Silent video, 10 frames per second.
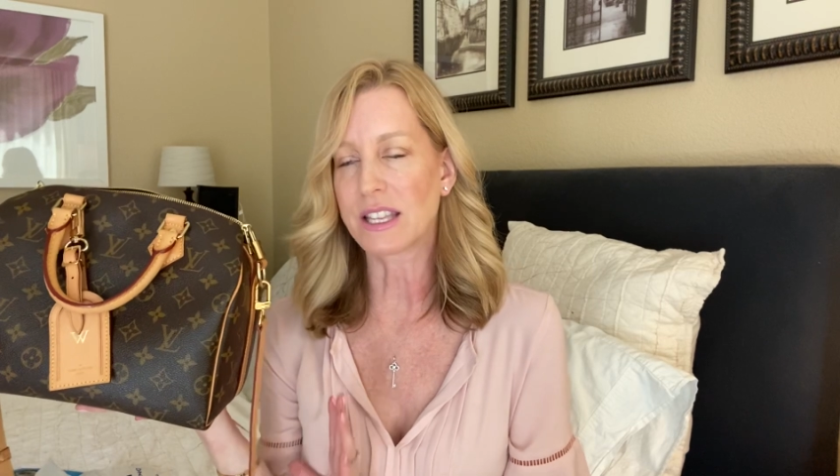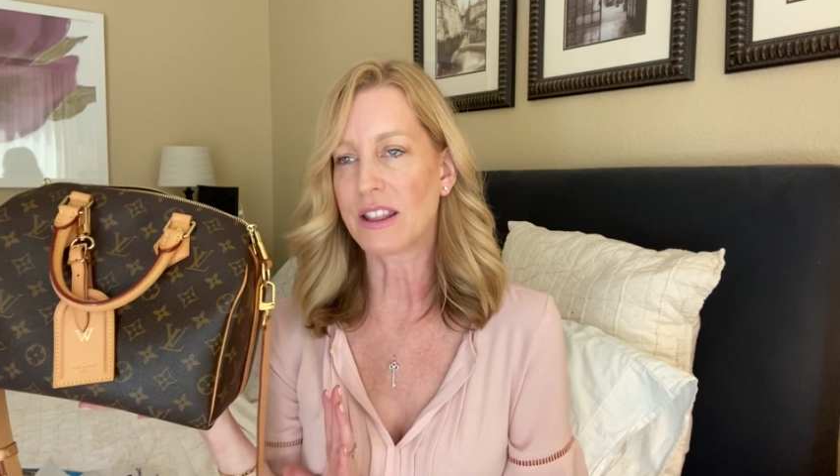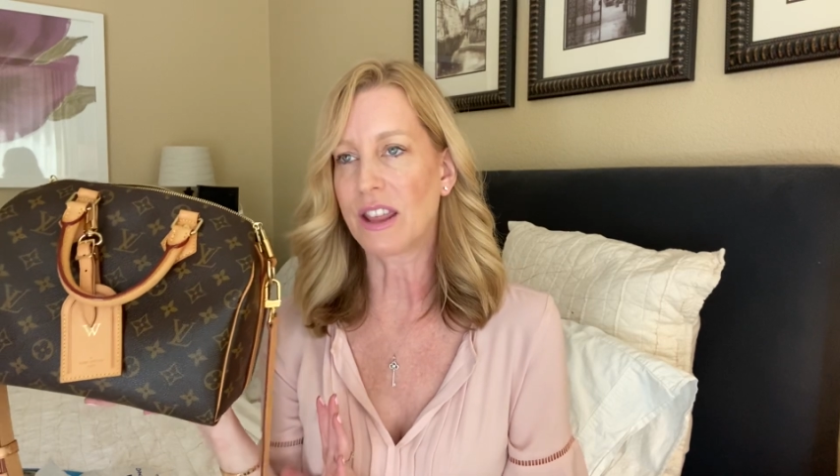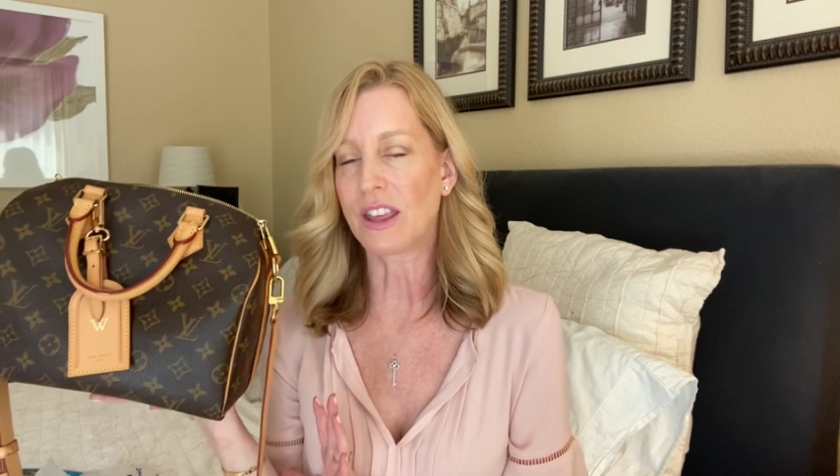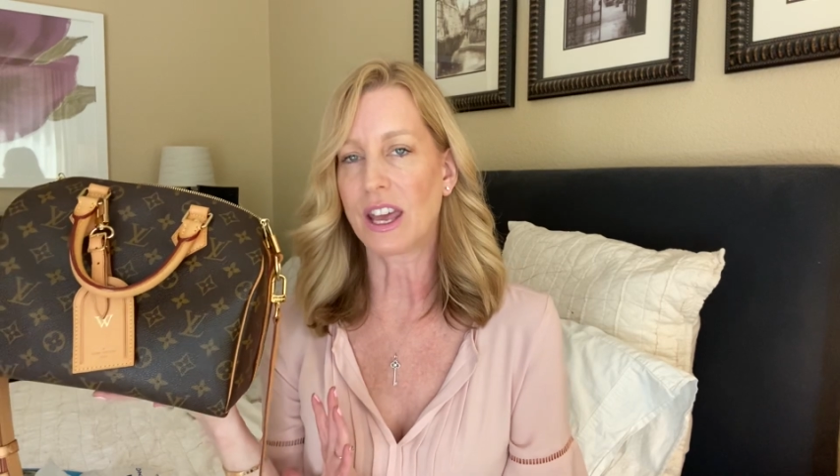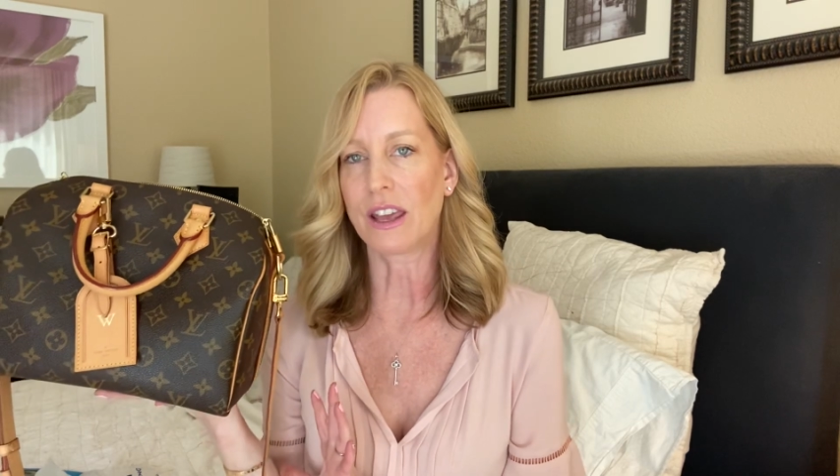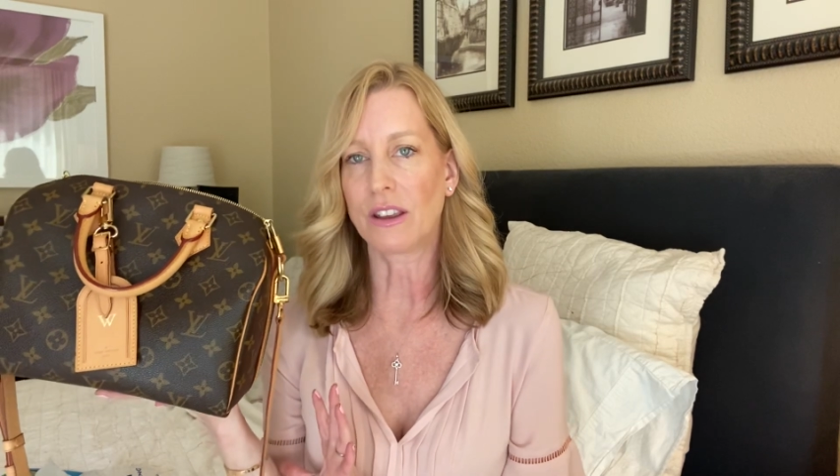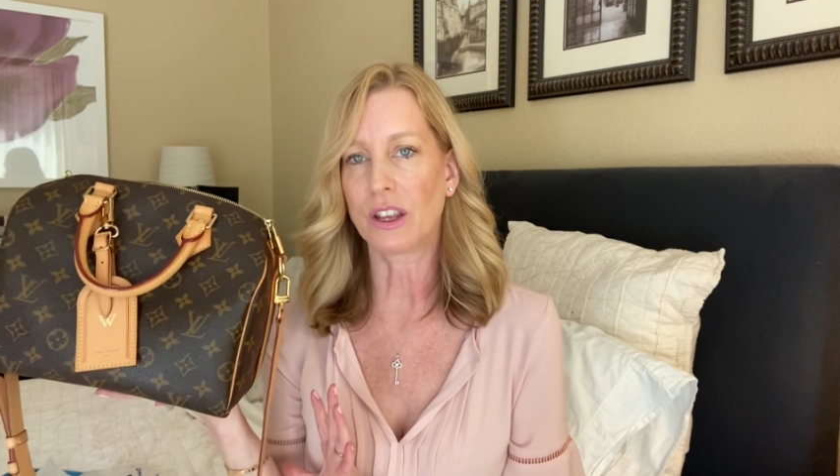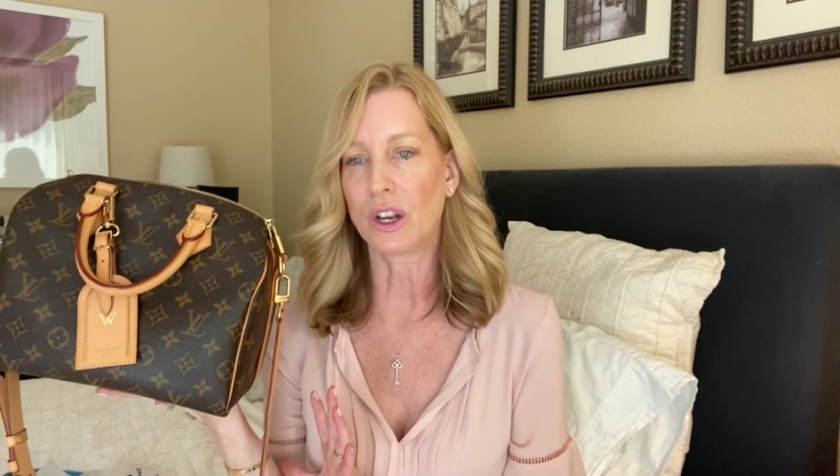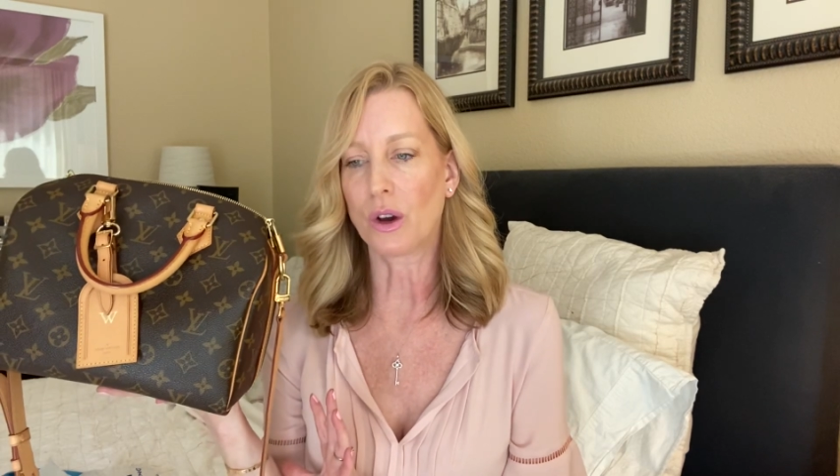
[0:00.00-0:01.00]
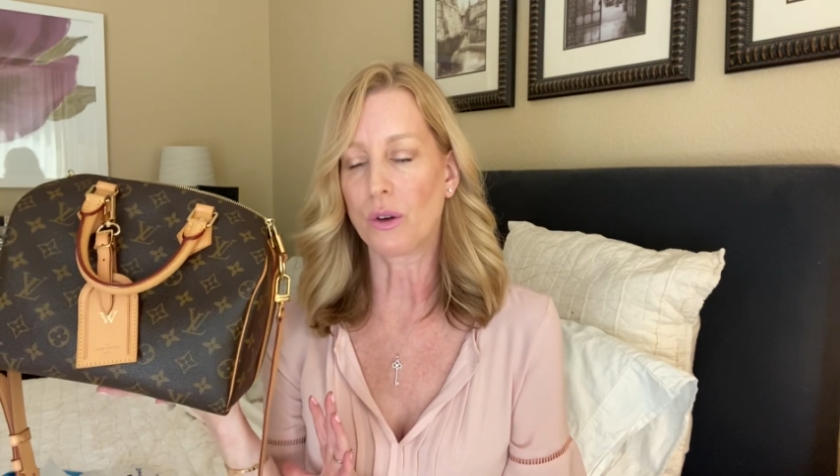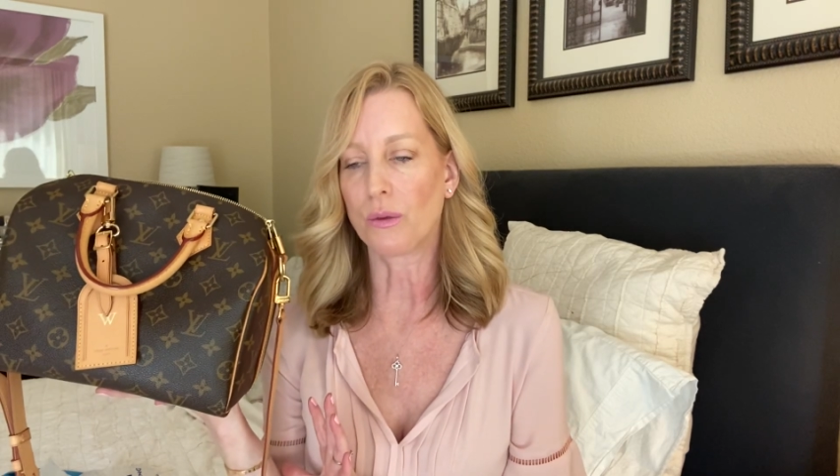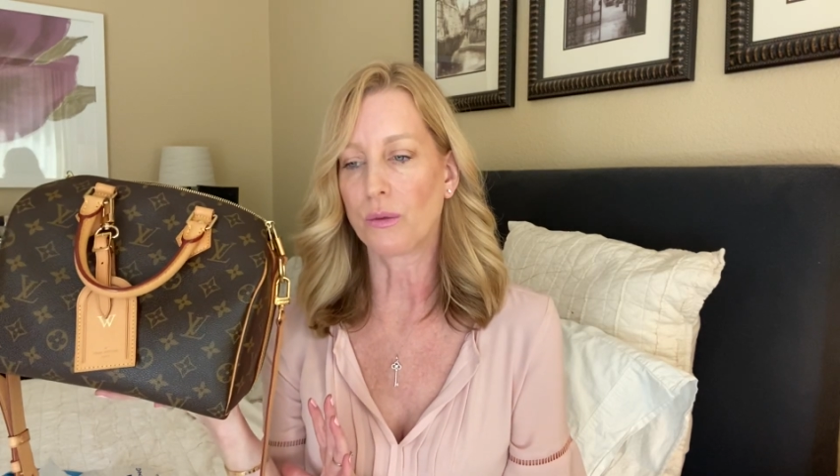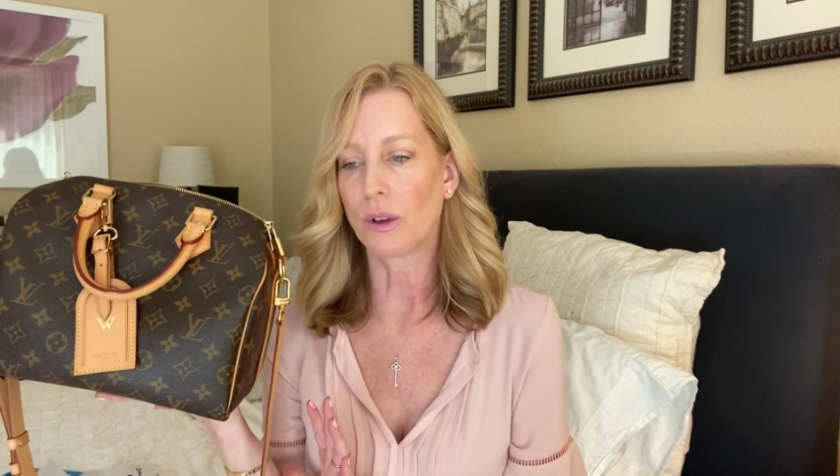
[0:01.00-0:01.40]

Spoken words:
and then they, you know,